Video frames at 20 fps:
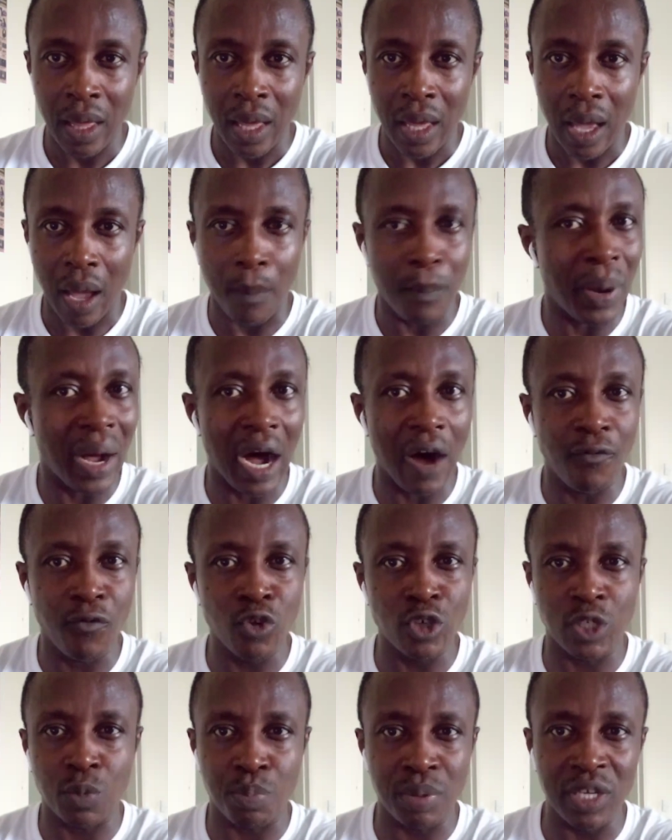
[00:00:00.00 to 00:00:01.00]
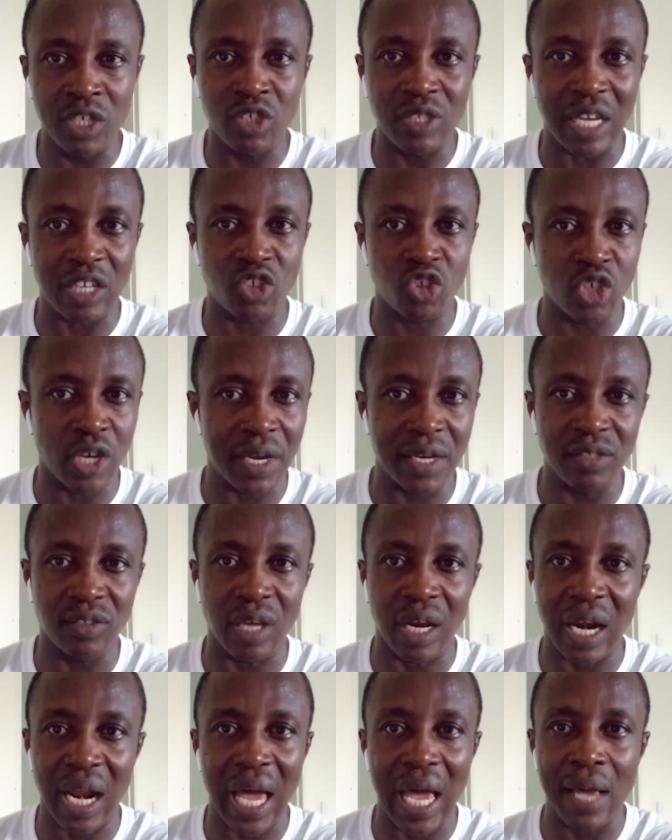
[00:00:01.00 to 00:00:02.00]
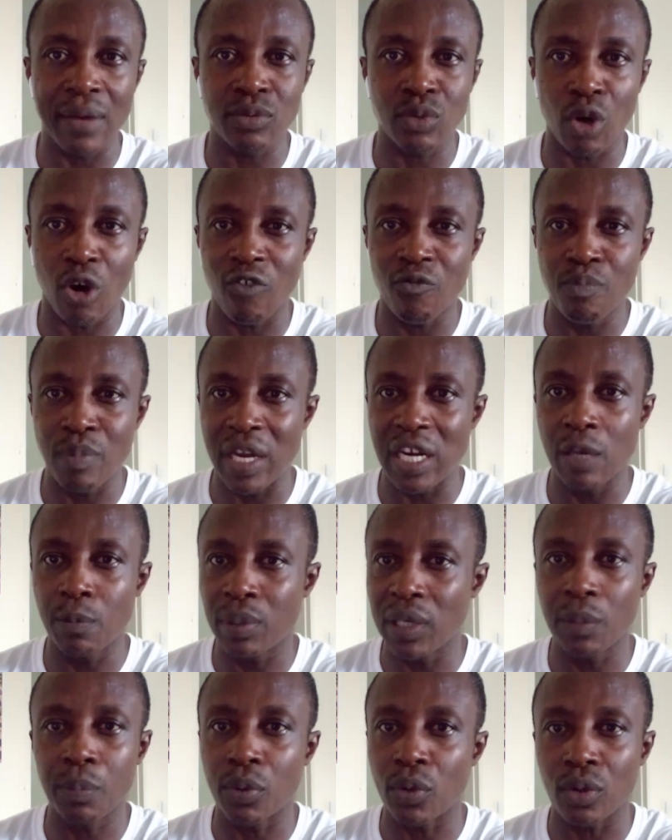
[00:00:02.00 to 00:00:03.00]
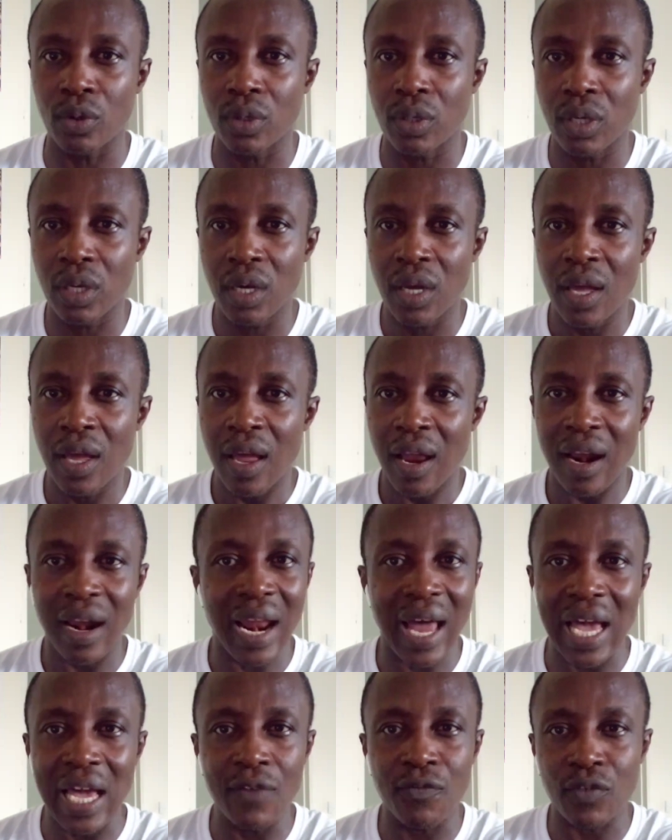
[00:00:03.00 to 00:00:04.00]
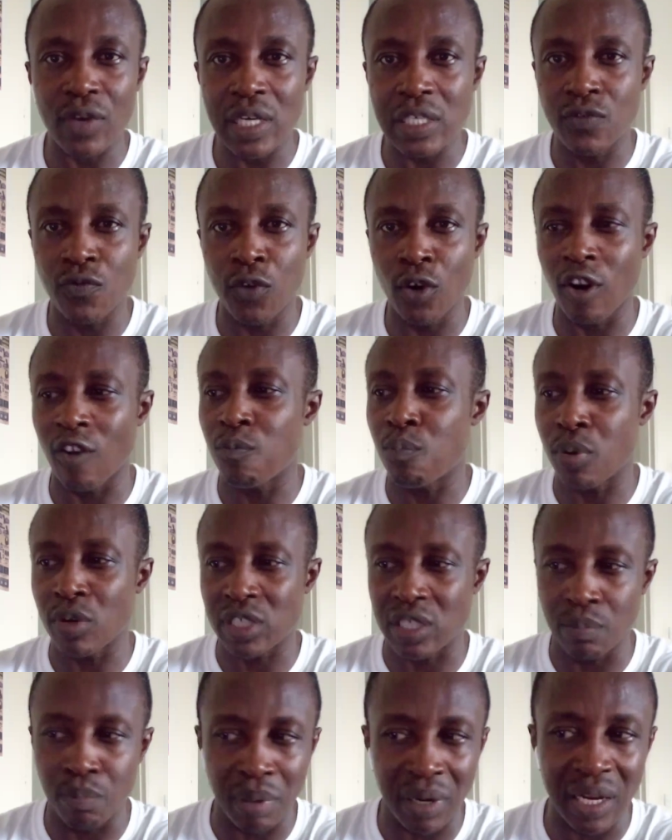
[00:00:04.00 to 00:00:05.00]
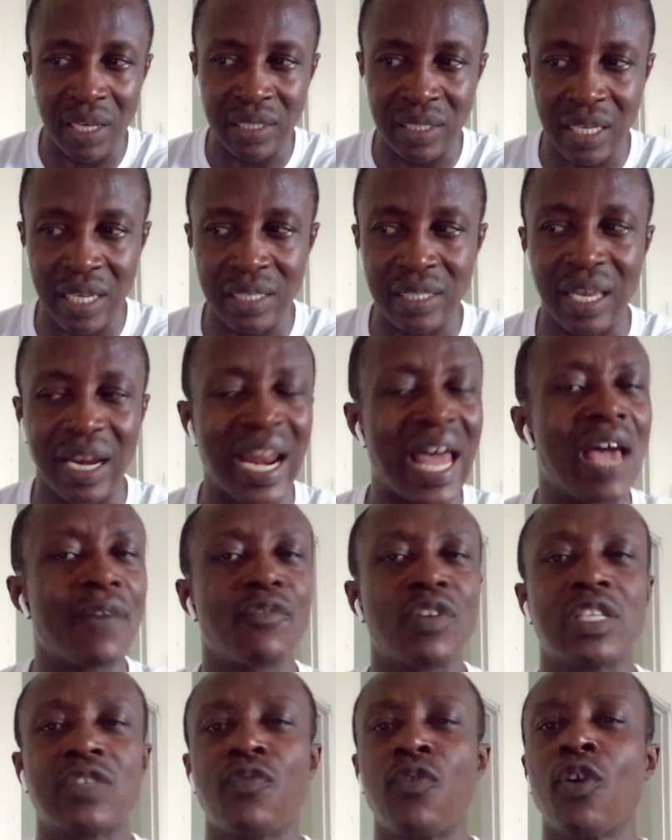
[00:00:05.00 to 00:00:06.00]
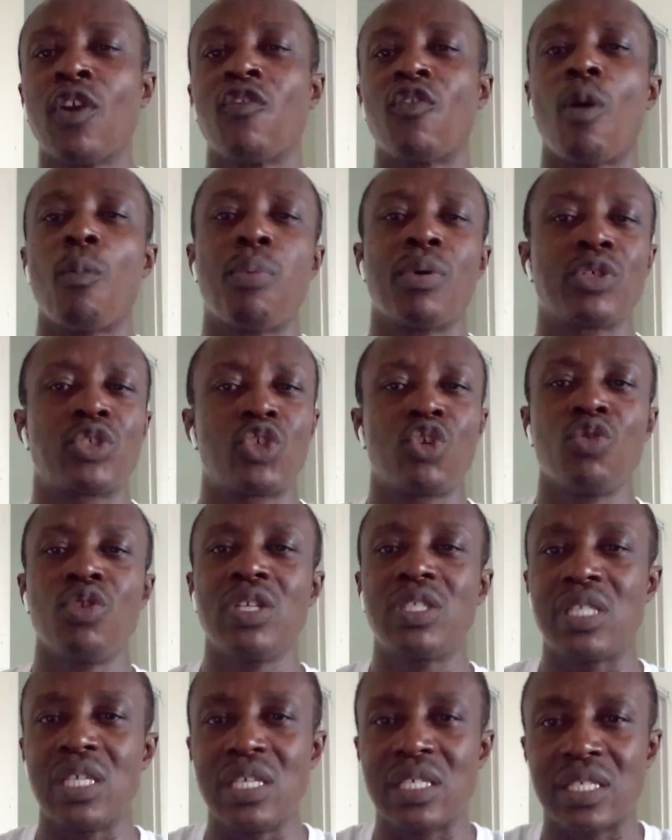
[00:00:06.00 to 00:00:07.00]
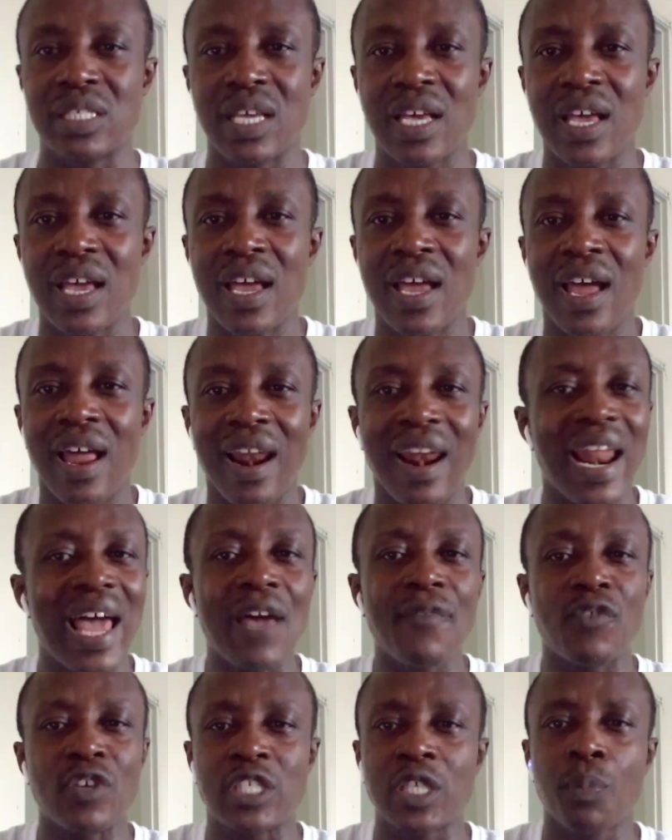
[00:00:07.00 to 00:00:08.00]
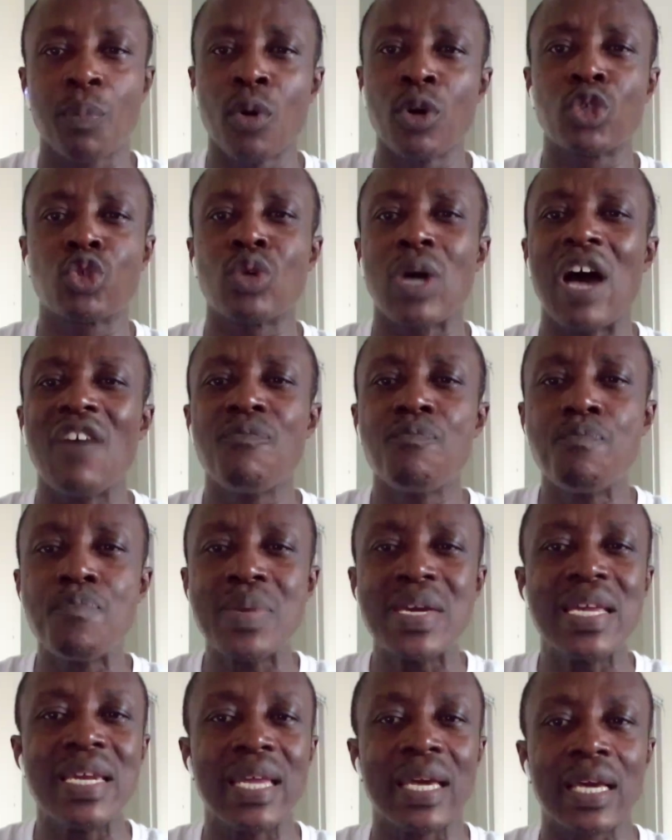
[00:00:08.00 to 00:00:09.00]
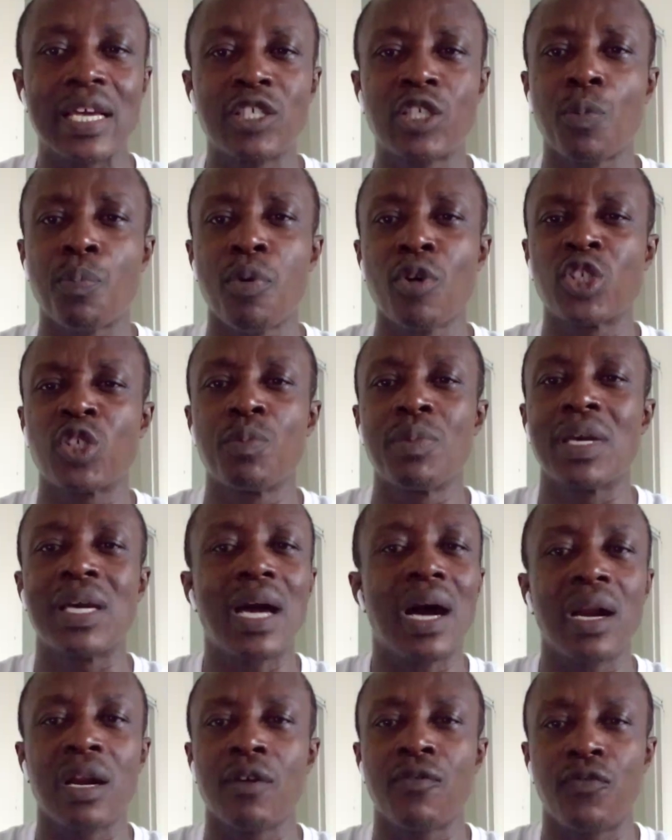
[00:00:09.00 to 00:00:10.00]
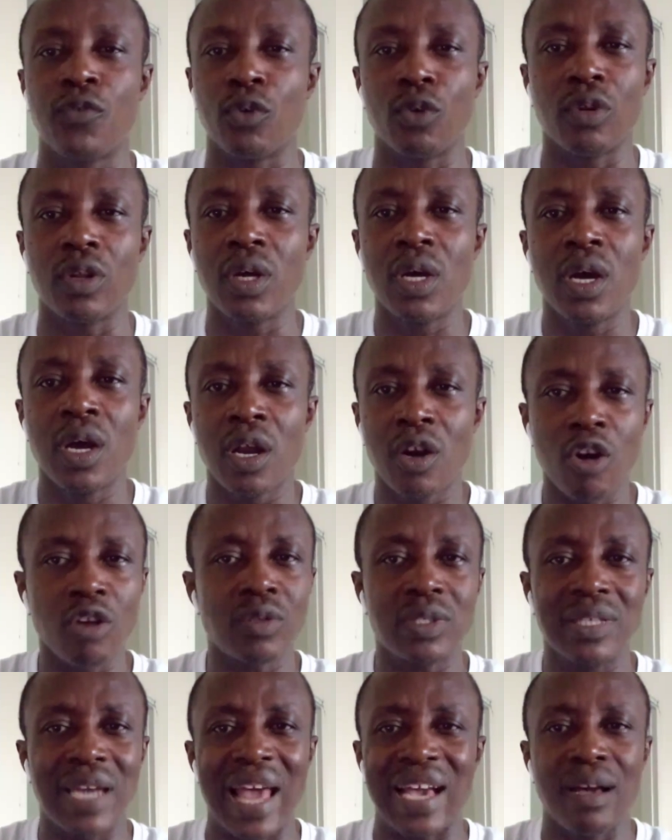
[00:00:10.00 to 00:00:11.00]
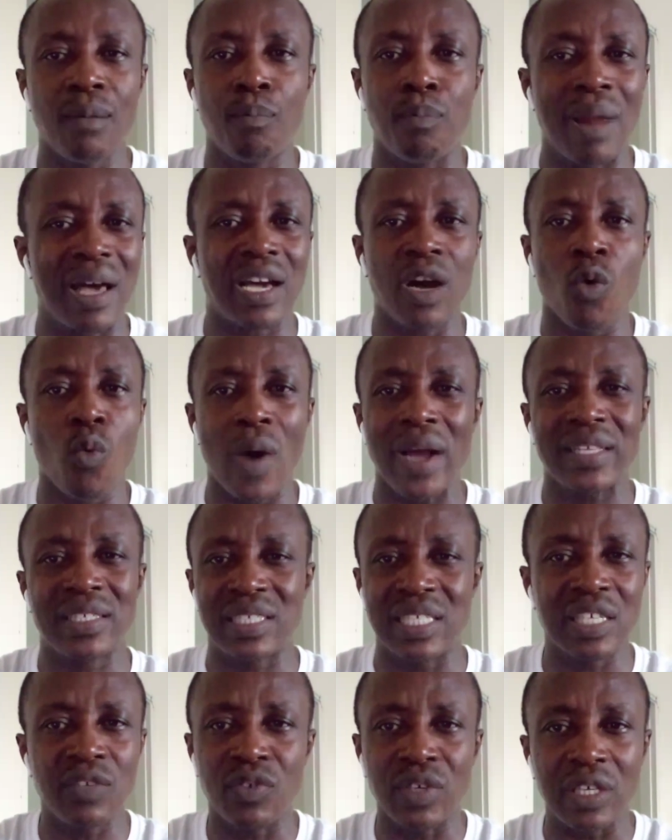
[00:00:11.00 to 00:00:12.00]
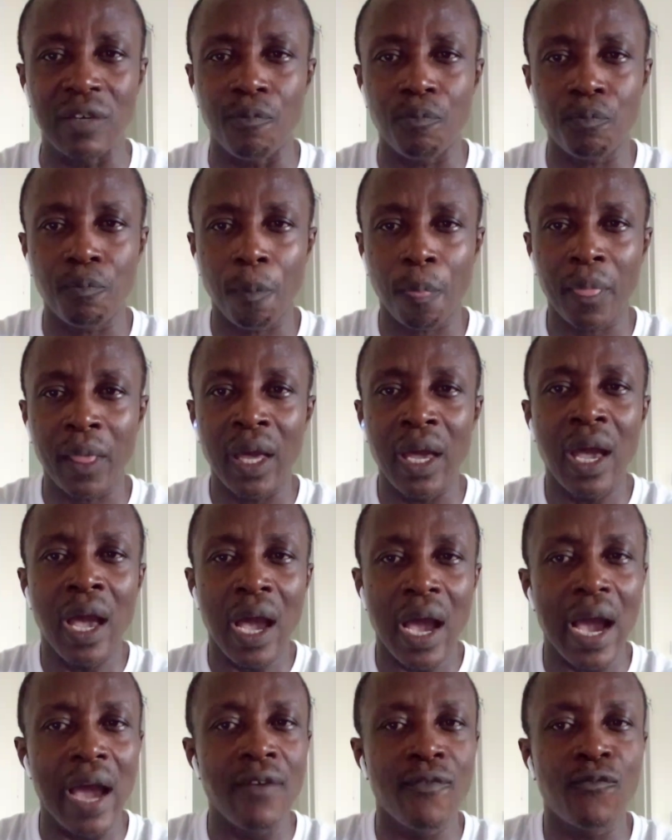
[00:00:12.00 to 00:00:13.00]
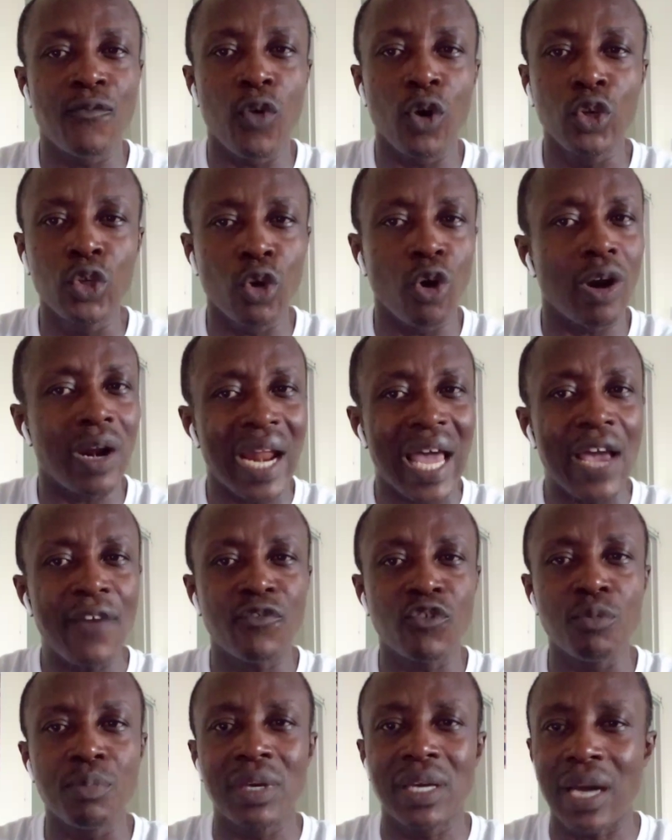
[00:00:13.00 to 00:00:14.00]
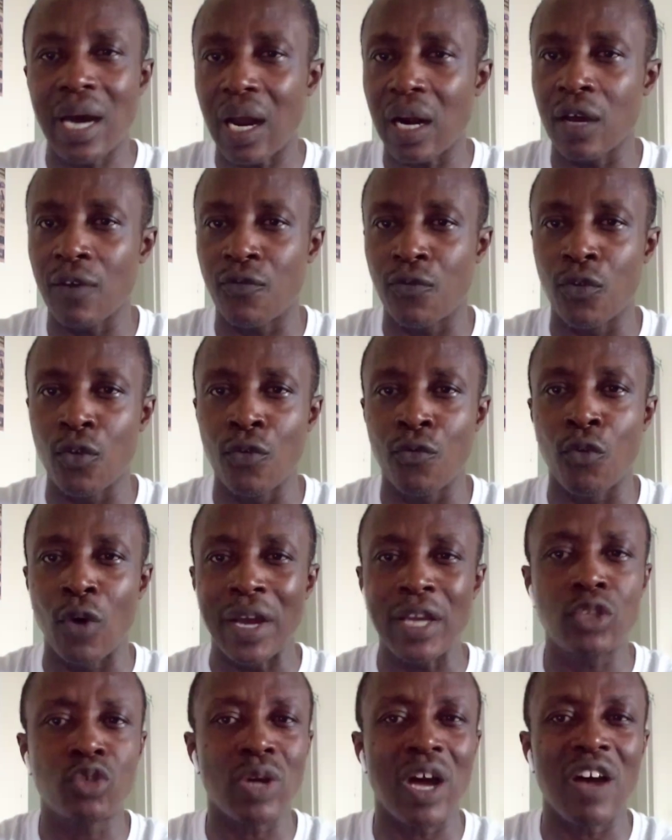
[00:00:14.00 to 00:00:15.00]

a powerful speech that changed the lives of many people. Life is full of possibilities. Life is full of opportunities. Life is supposed to have meaning. It's supposed to be colorful, not like a black and white TV. And for your life to be colorful, for it to